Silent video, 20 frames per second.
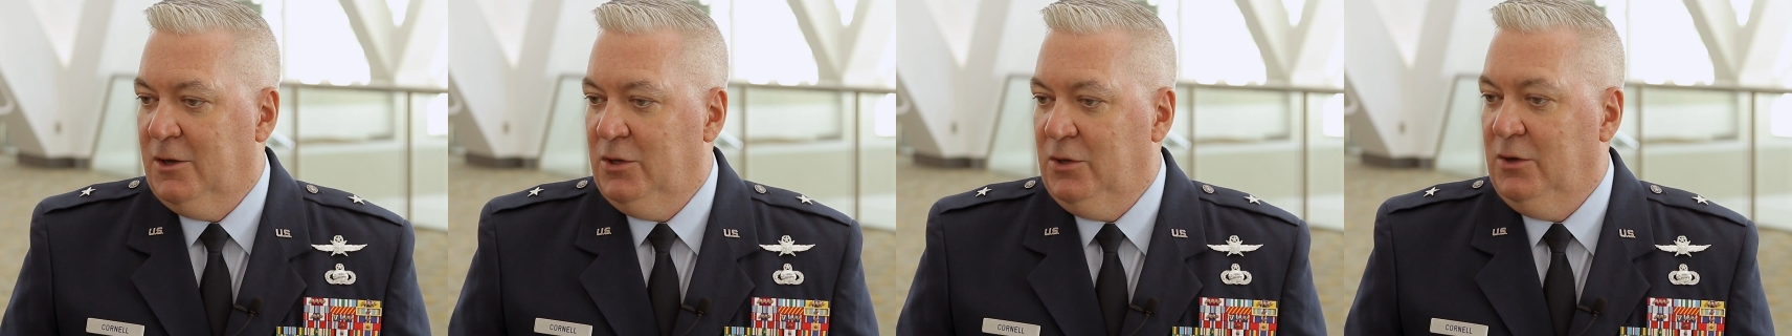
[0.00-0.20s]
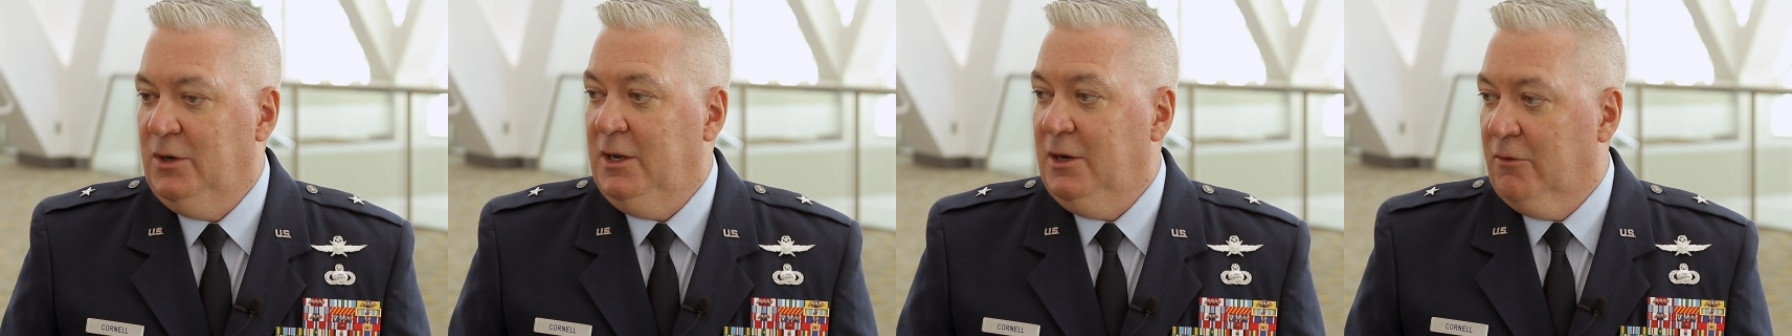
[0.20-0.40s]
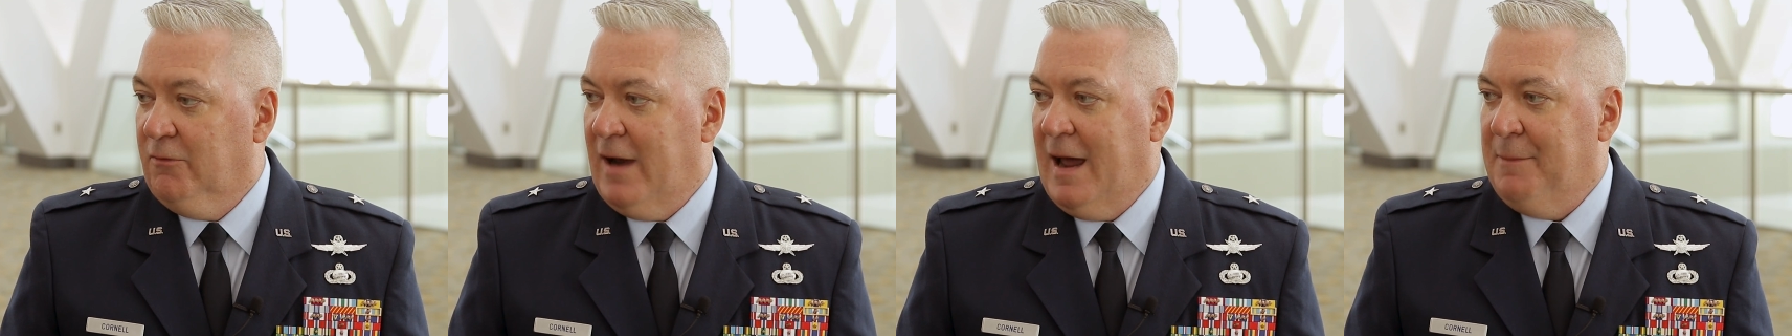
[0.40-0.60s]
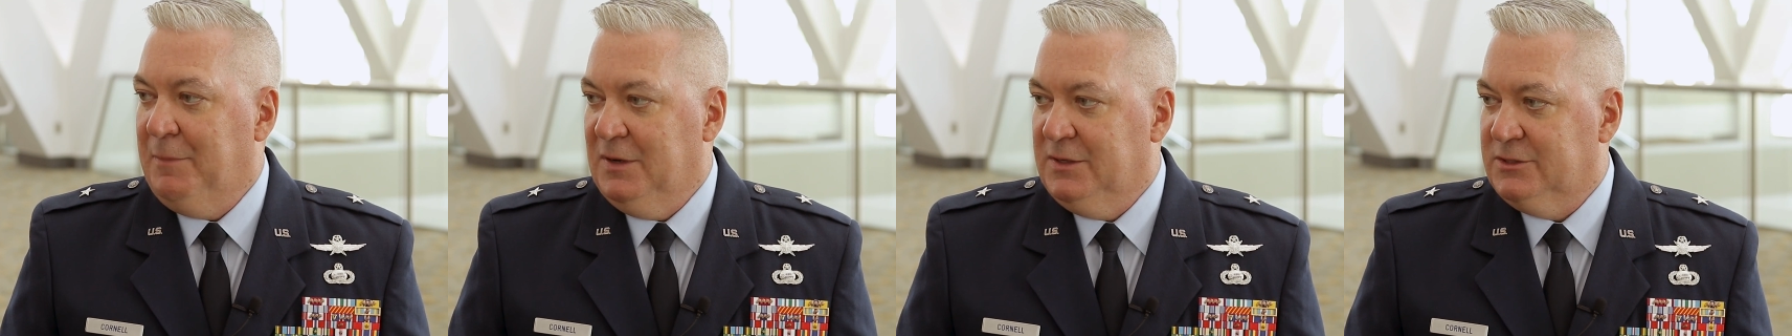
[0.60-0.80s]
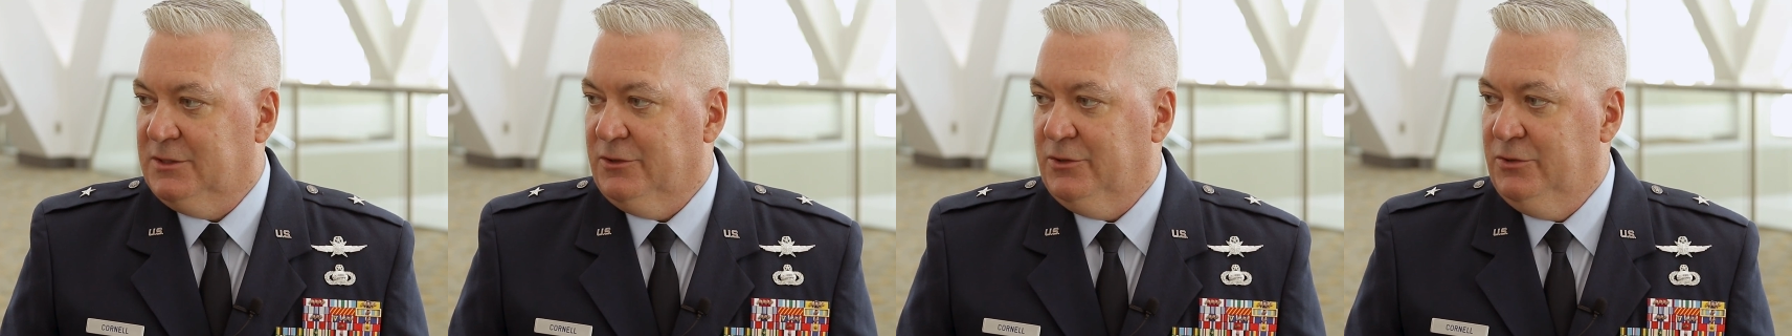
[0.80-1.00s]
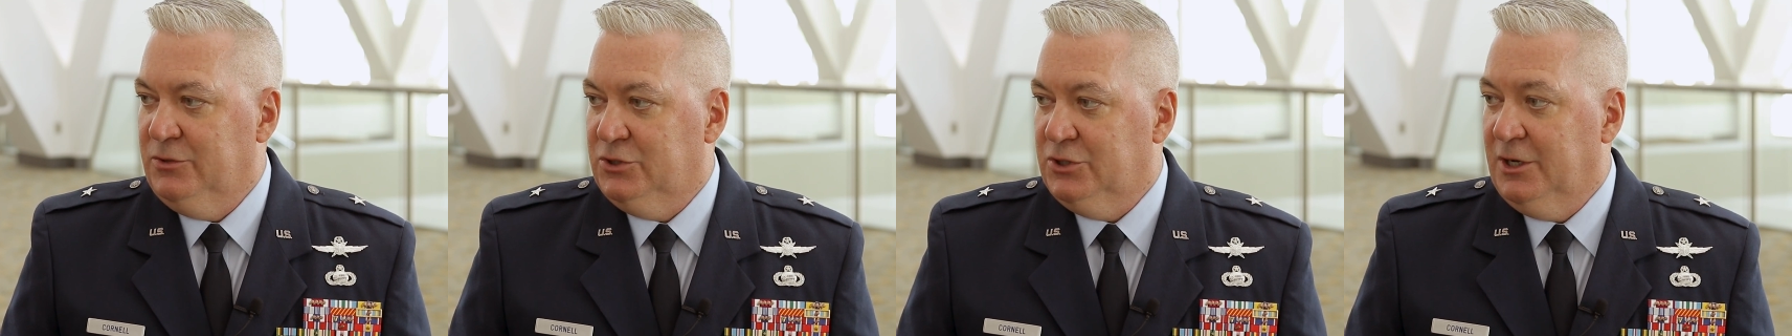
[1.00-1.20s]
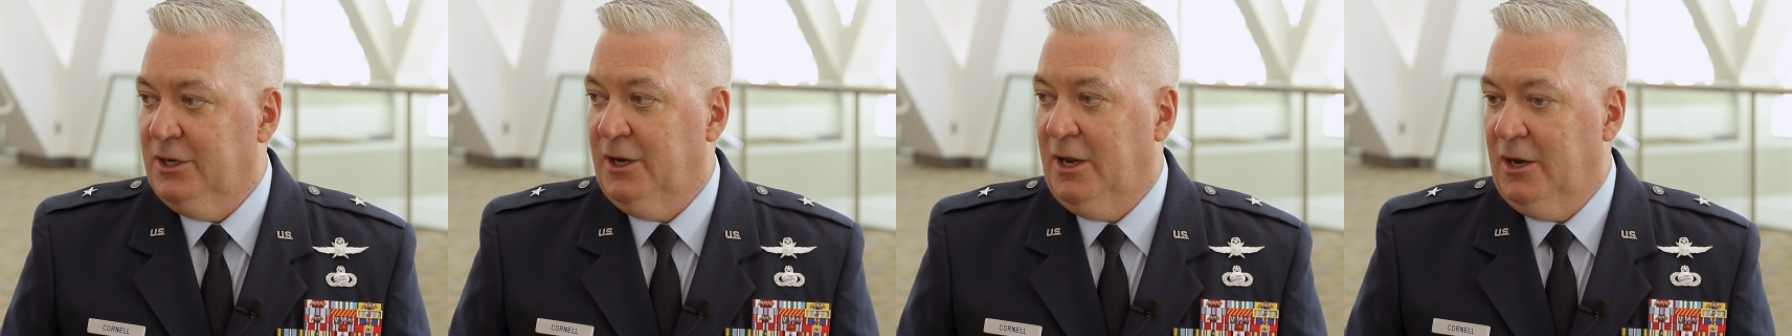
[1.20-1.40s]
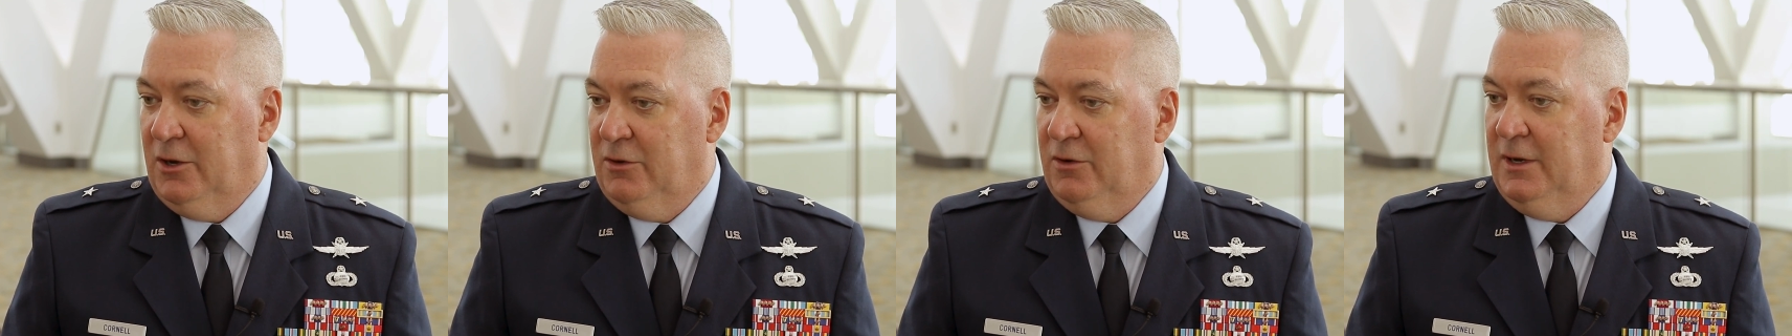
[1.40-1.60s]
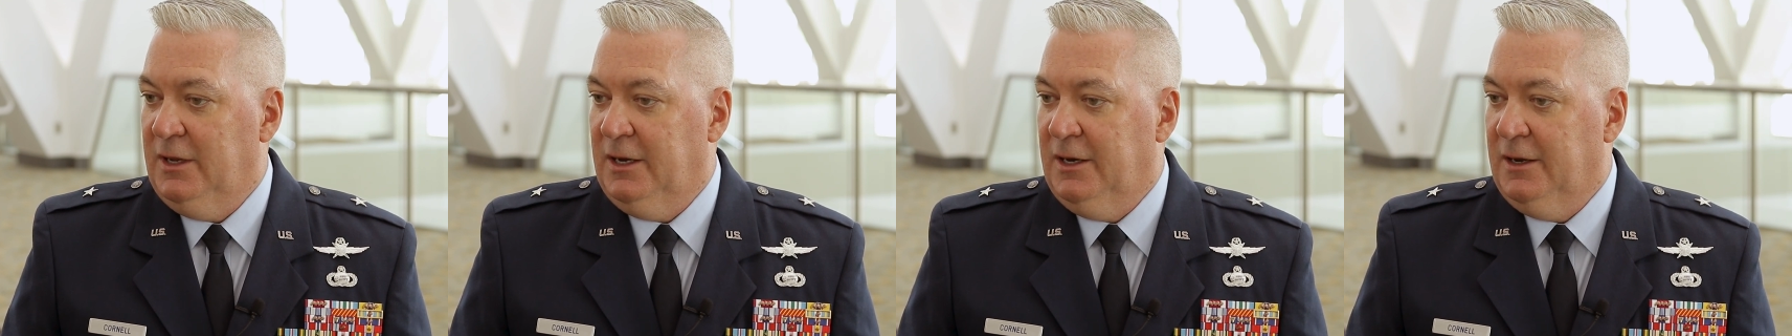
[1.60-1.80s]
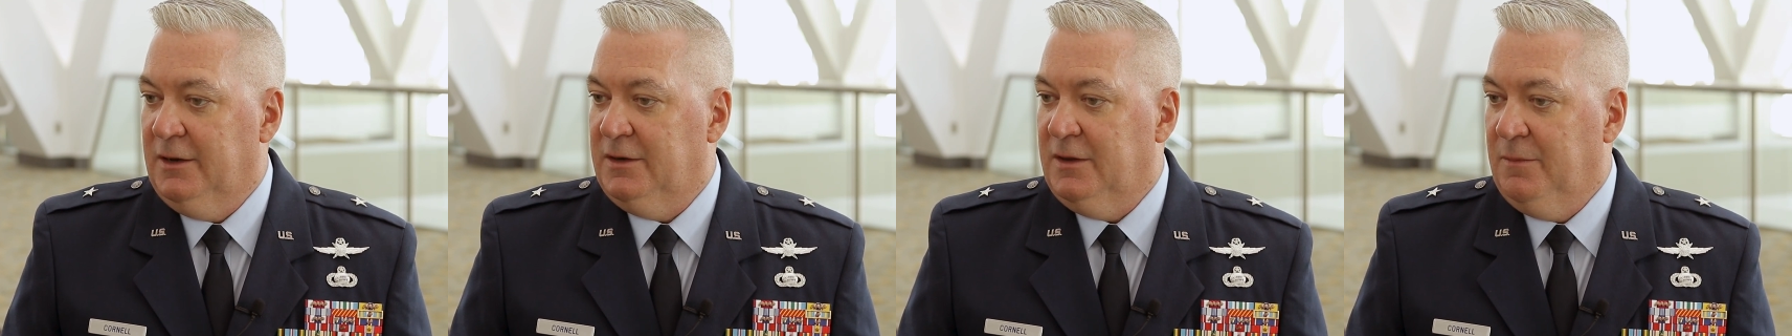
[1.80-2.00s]
you need a rapid solution, and you
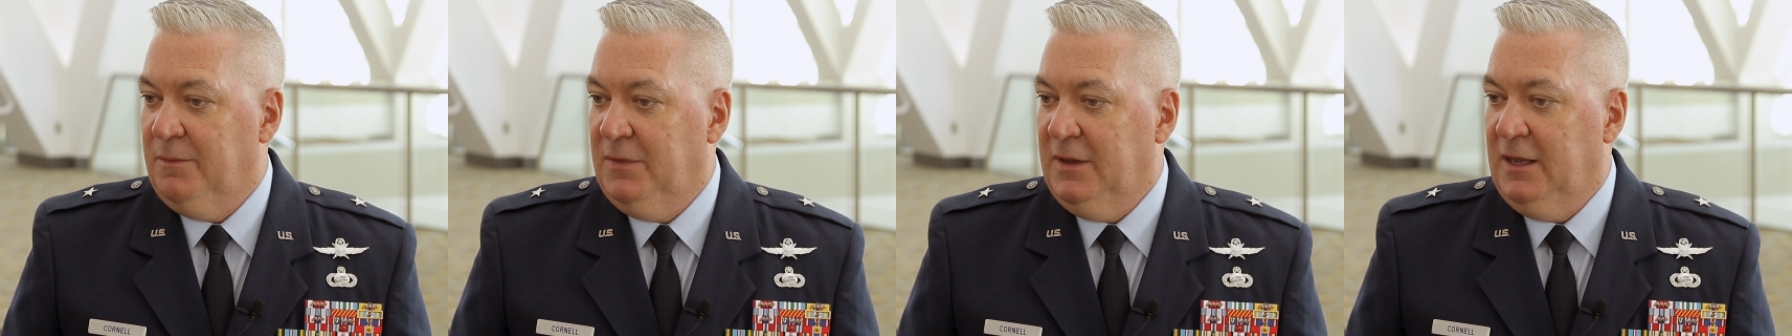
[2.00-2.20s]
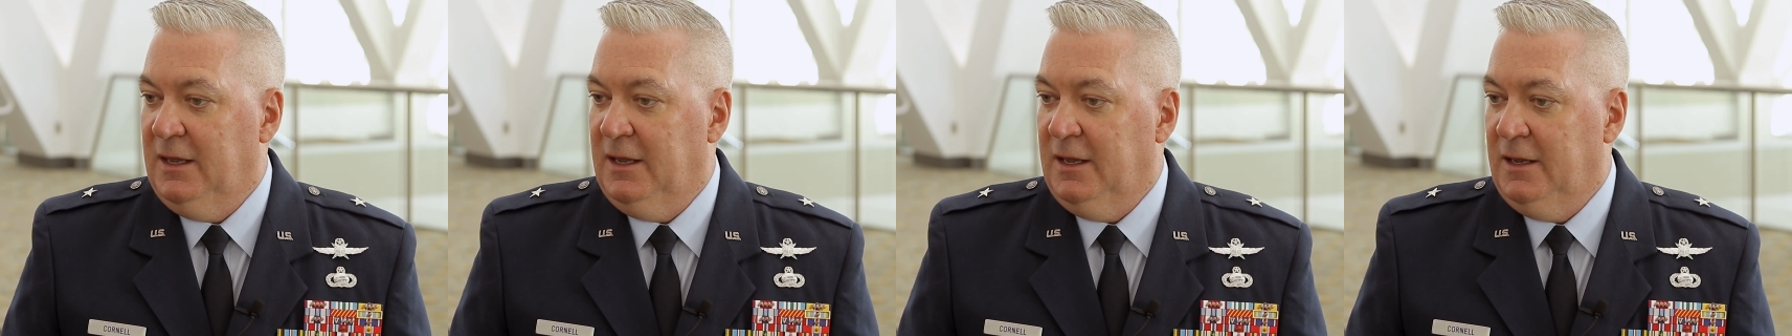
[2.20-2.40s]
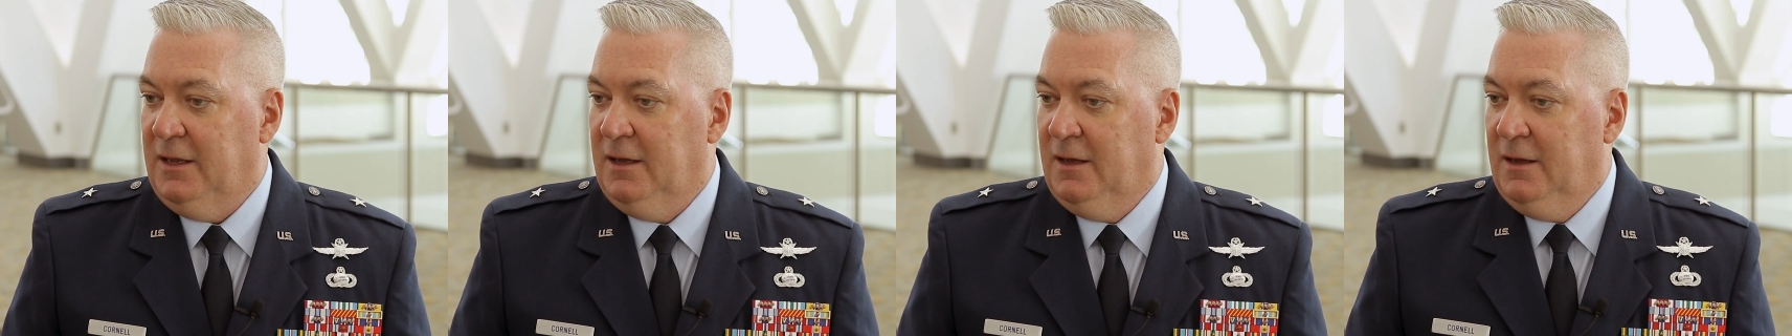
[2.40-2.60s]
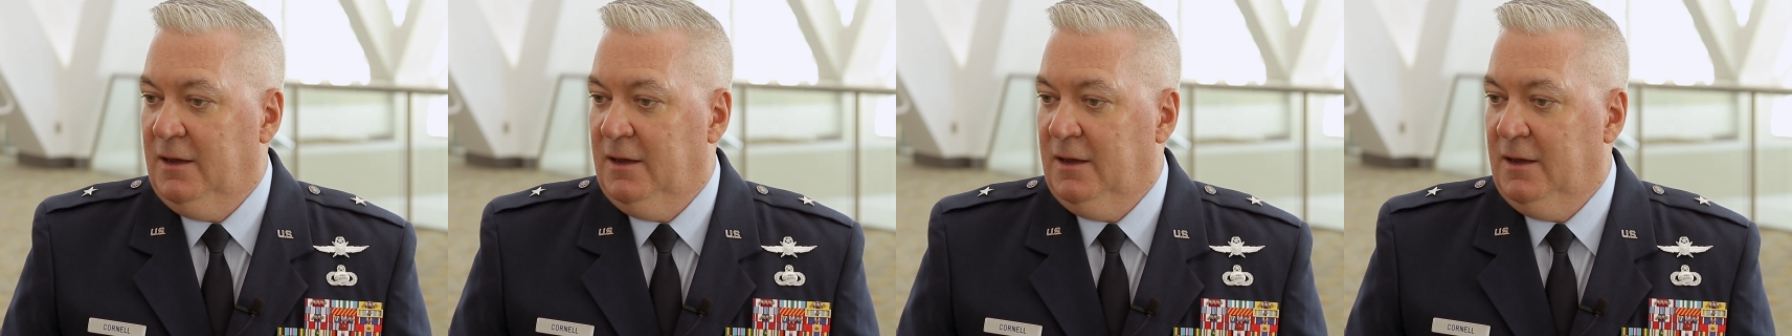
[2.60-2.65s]
need it to be